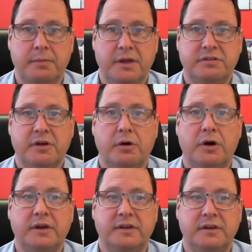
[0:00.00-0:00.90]
so I
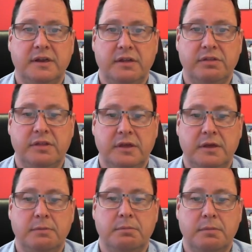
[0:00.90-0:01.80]
can hit
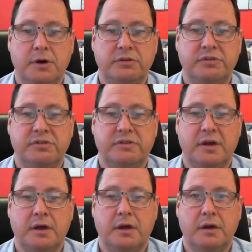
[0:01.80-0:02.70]
the most
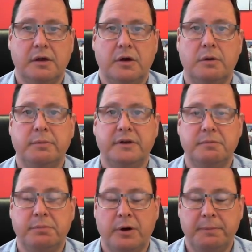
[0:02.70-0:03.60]
common
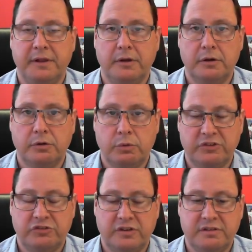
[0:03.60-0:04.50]
and popular
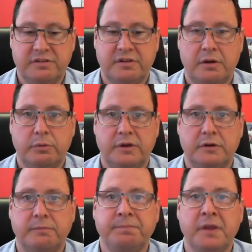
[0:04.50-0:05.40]
questions so we can